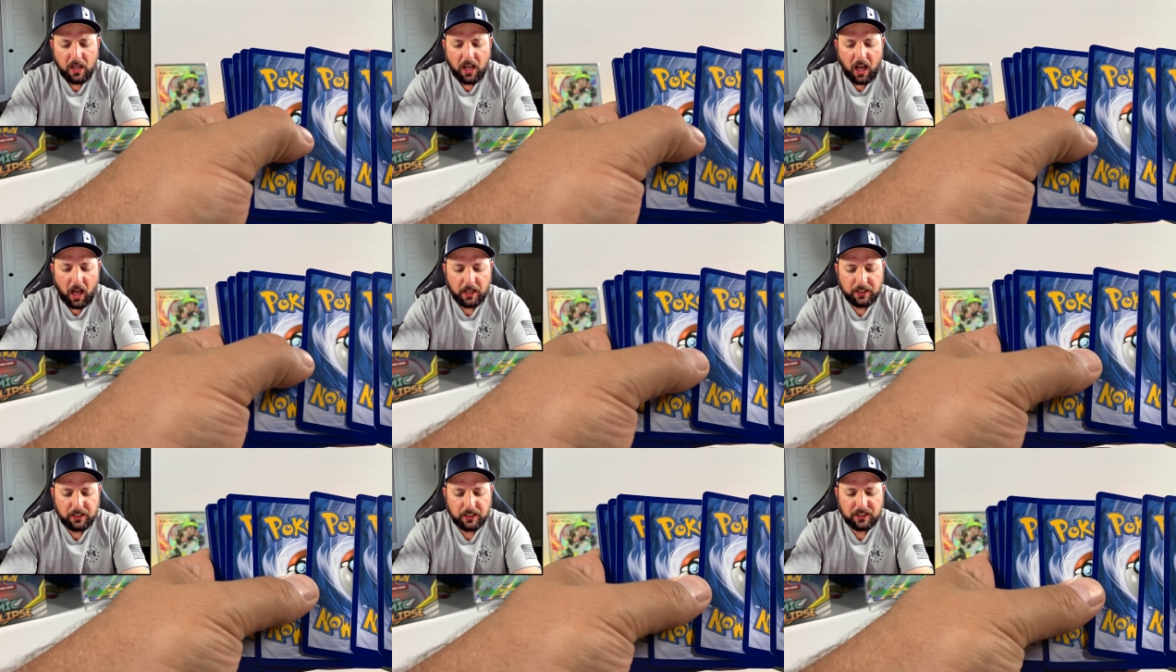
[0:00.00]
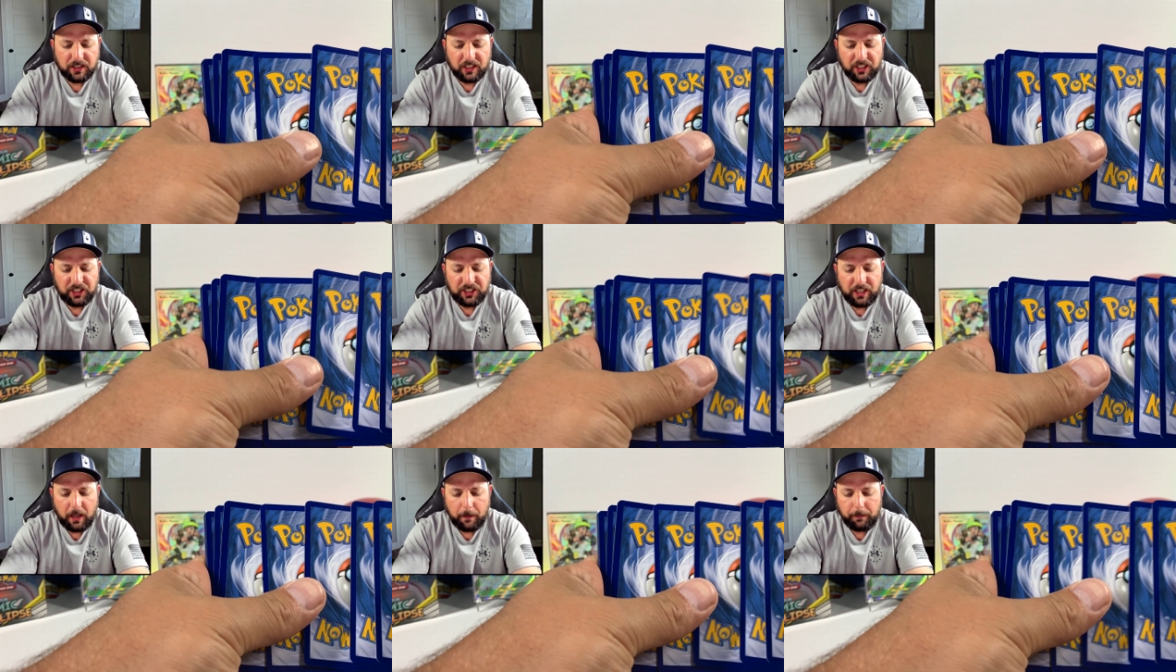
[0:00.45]
I just
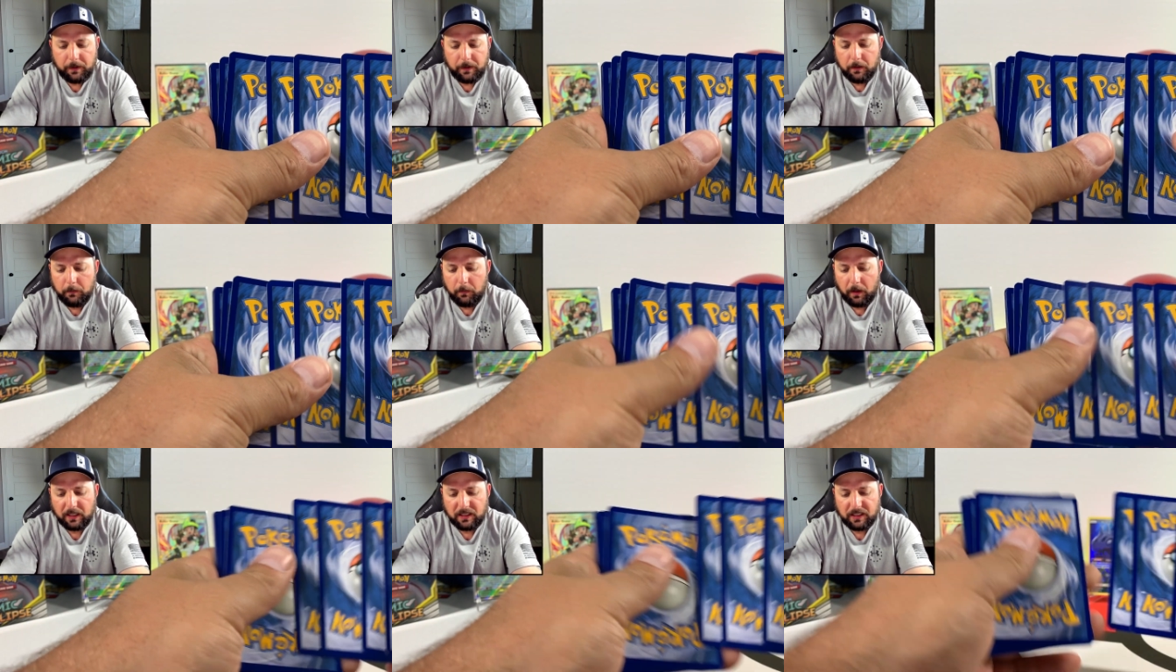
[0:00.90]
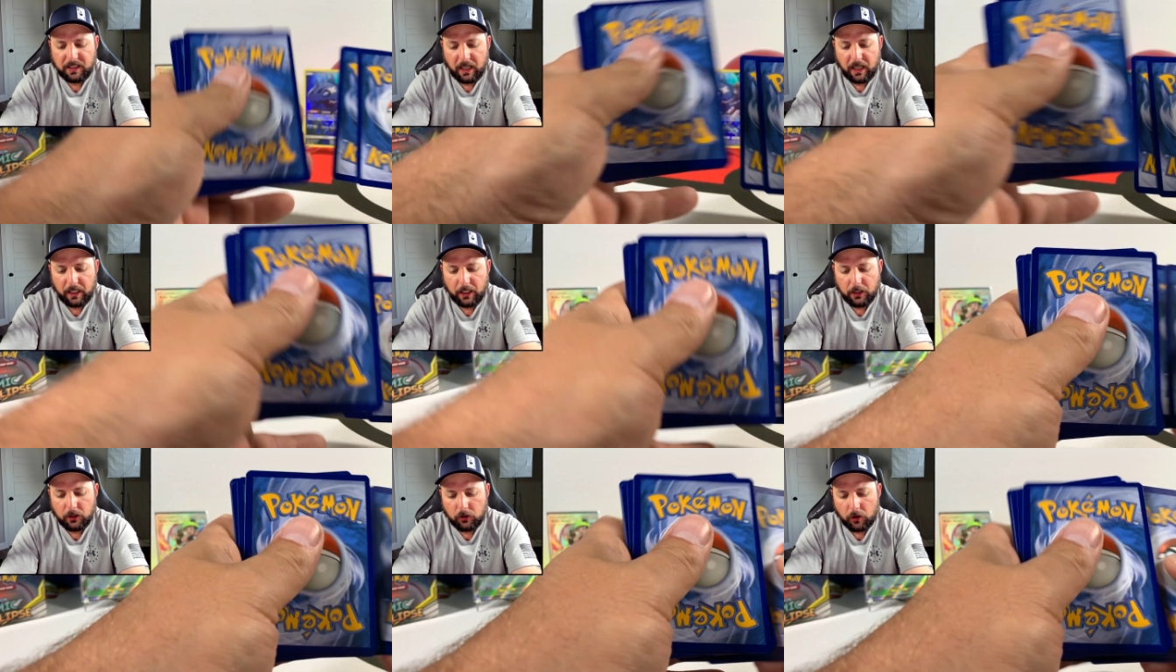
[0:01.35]
accepted my
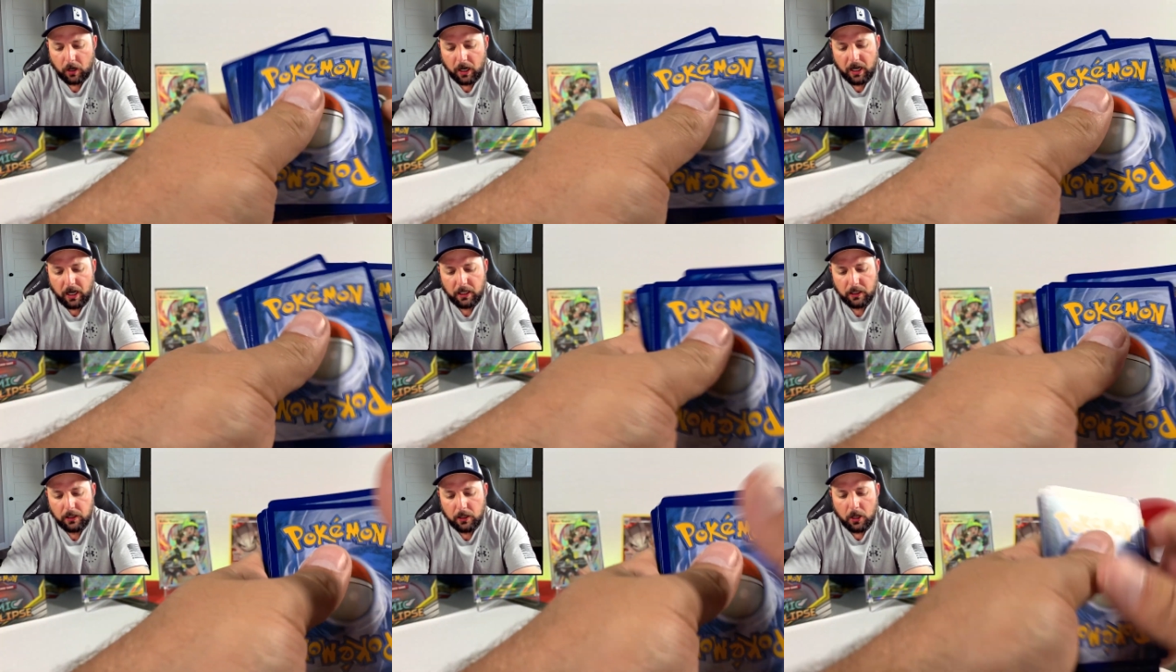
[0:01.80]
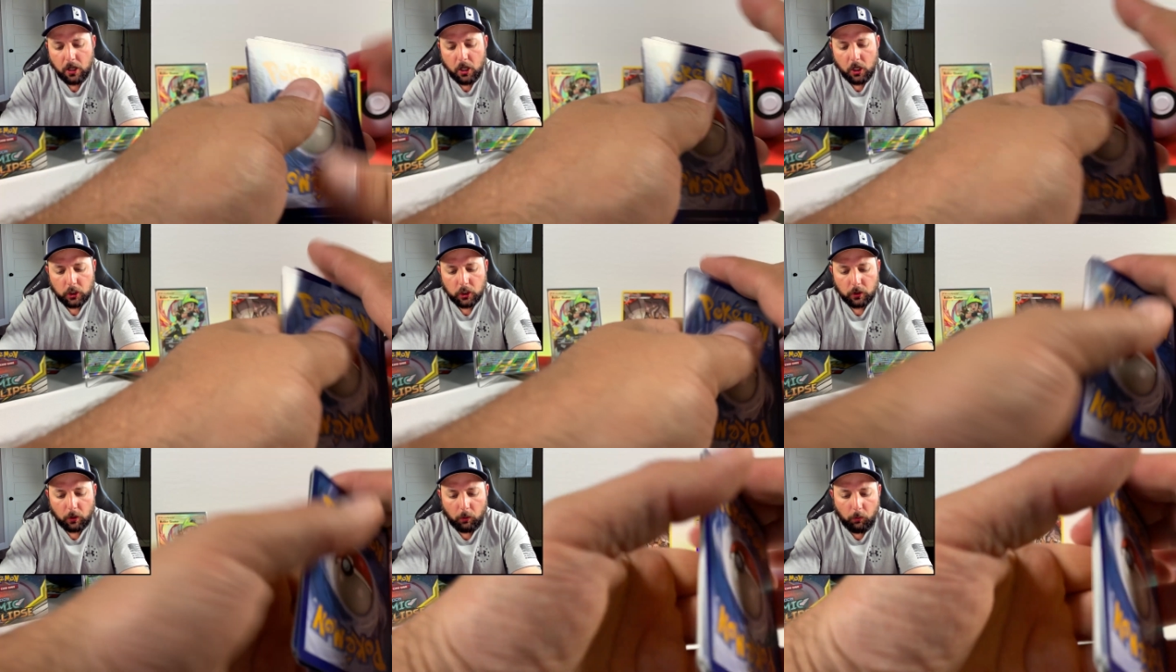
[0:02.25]
second trade.
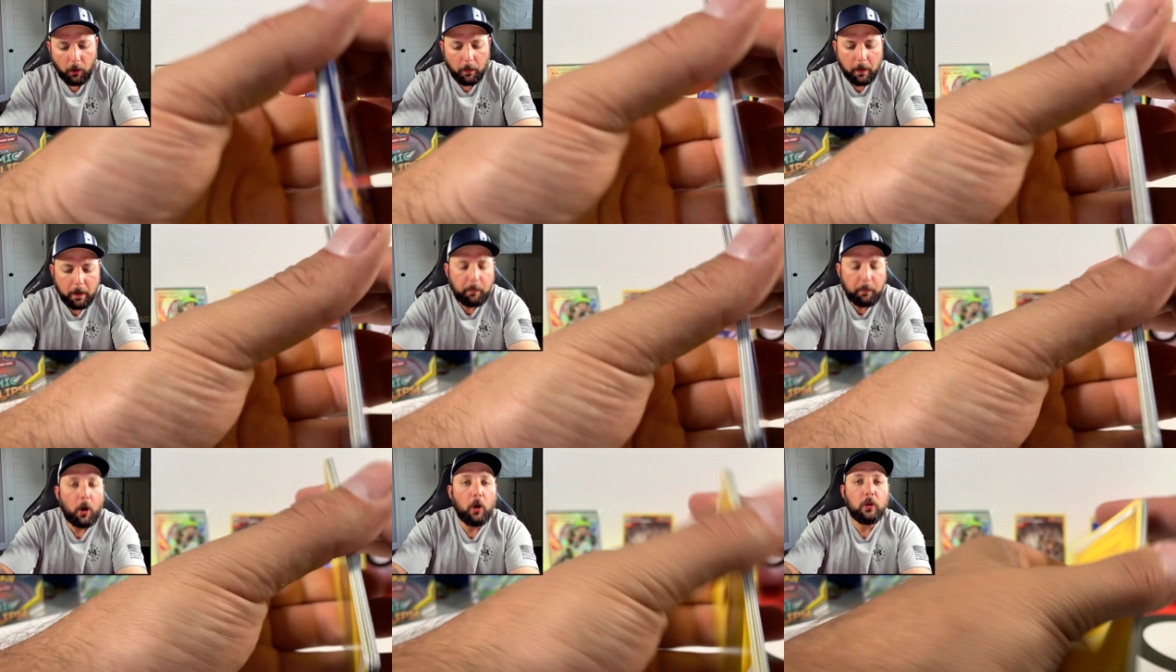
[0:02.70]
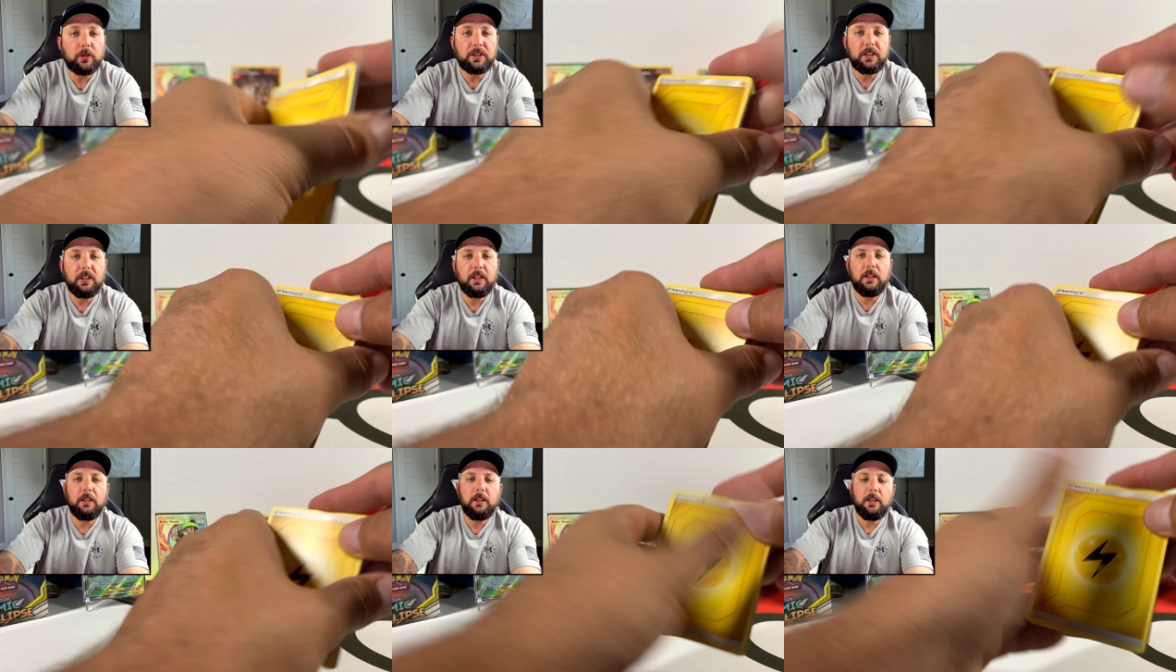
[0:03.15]
So we'll be posting